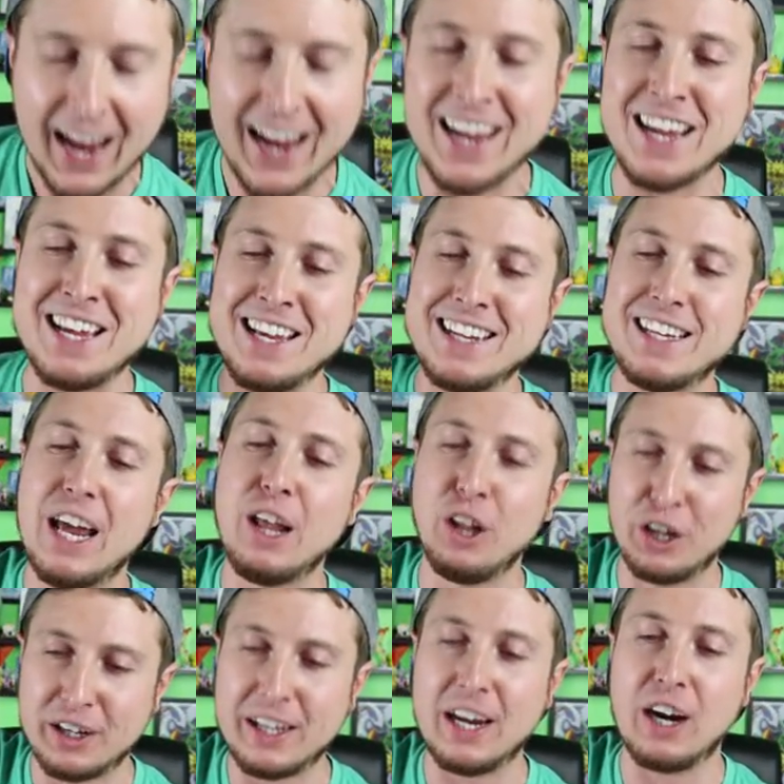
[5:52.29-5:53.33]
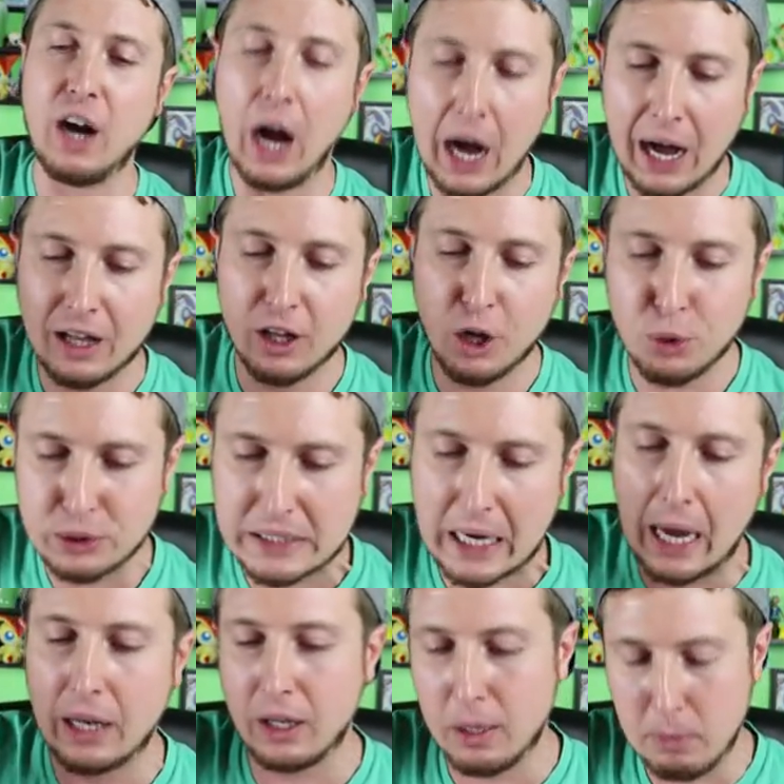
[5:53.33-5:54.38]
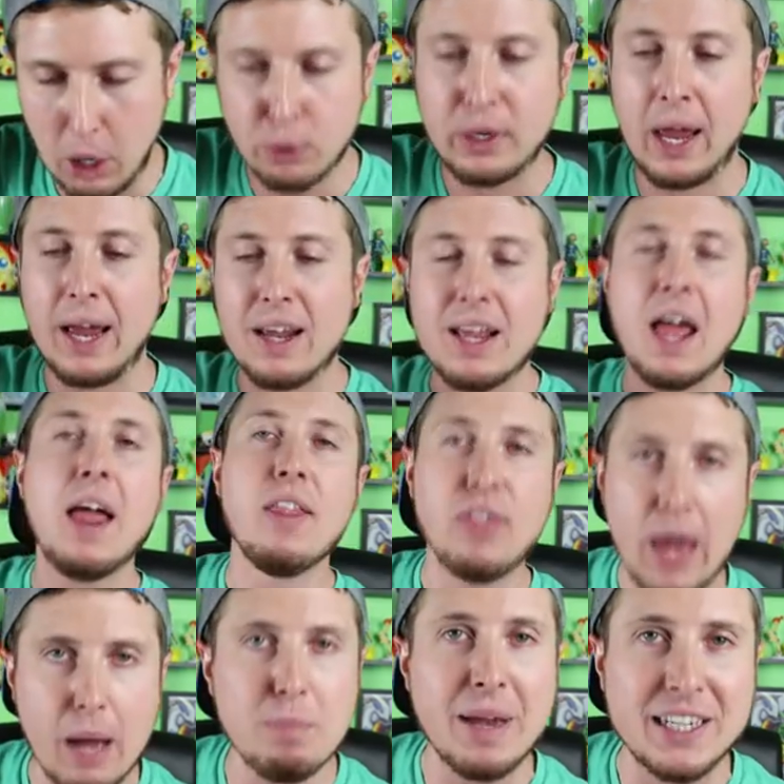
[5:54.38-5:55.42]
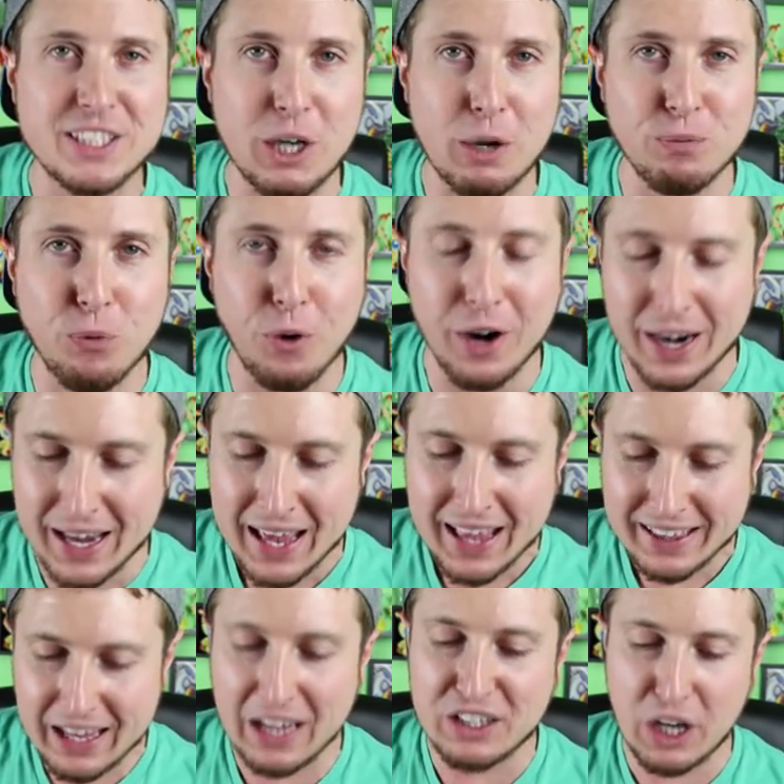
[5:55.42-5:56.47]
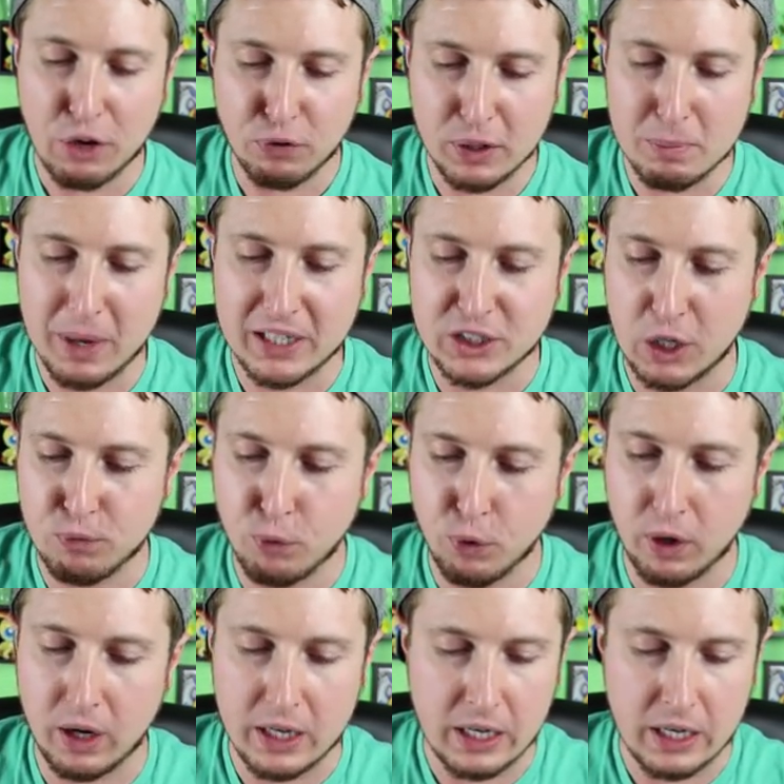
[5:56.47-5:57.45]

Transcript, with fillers: And look at there, Hollow Golem. Okay, that makes up for it. That definitely makes up for it.